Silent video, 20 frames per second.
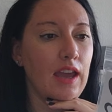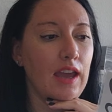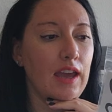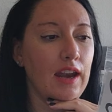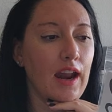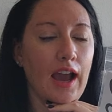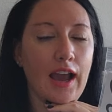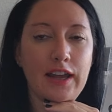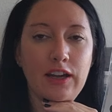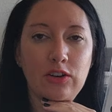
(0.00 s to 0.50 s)

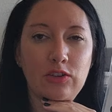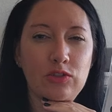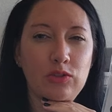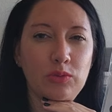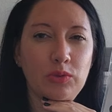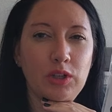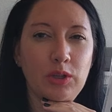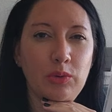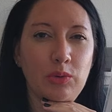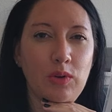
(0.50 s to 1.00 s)
and I don't know
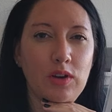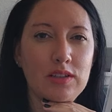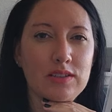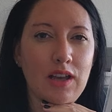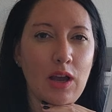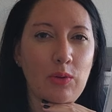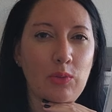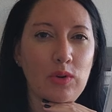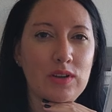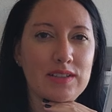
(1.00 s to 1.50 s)
what it was.
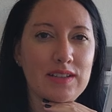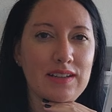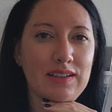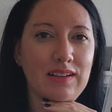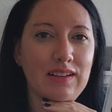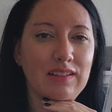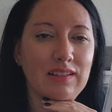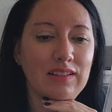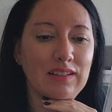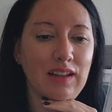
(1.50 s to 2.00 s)
I wasn't
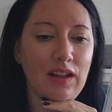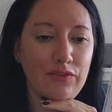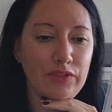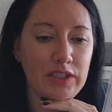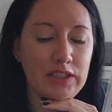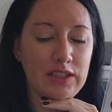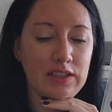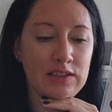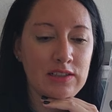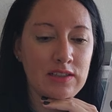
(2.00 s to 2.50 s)

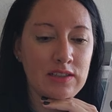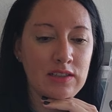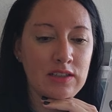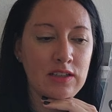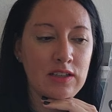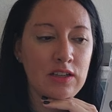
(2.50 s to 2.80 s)
loving it.